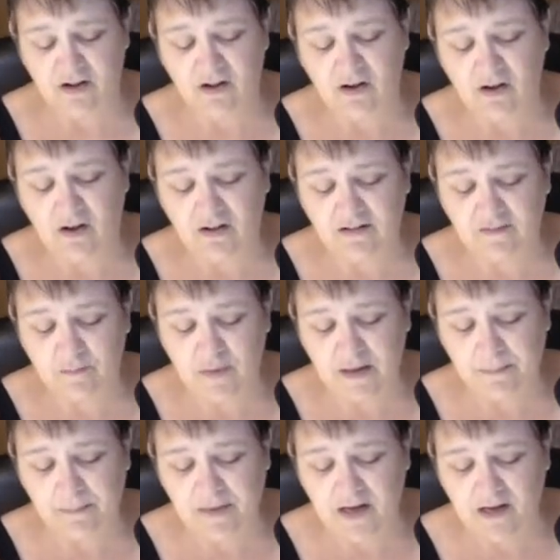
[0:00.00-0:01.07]
all of my
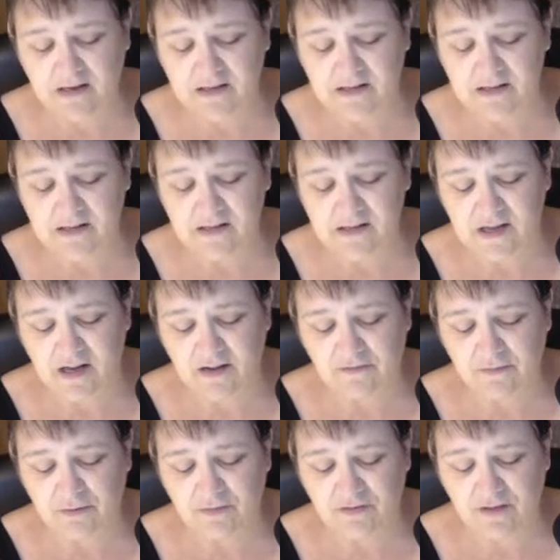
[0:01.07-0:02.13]
boxes,
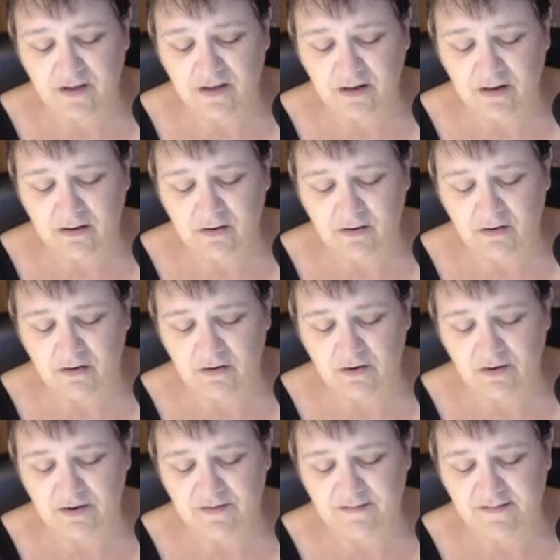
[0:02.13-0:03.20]
everything
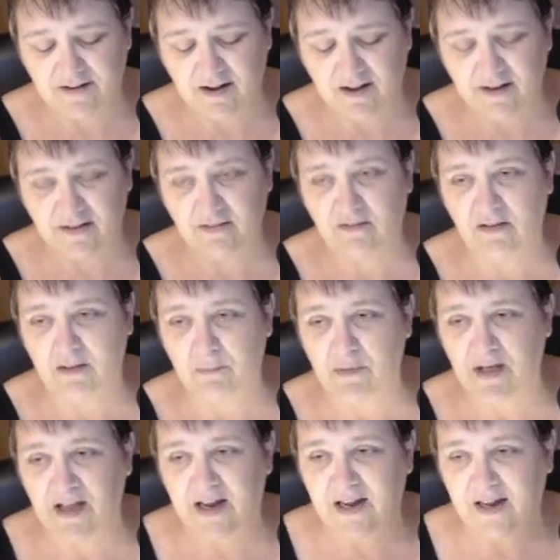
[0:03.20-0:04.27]
are entirely
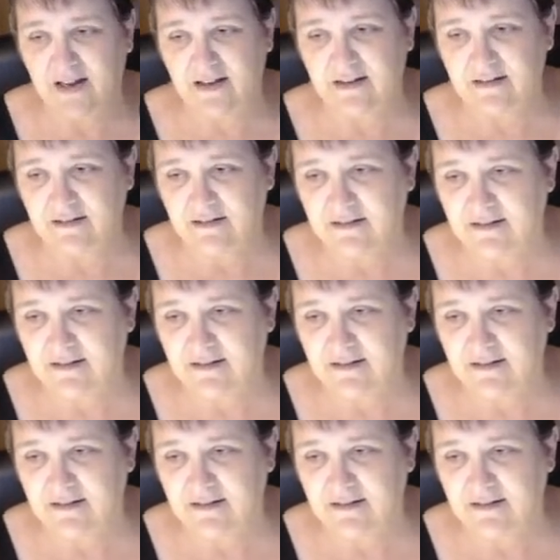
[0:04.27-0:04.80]
by hand.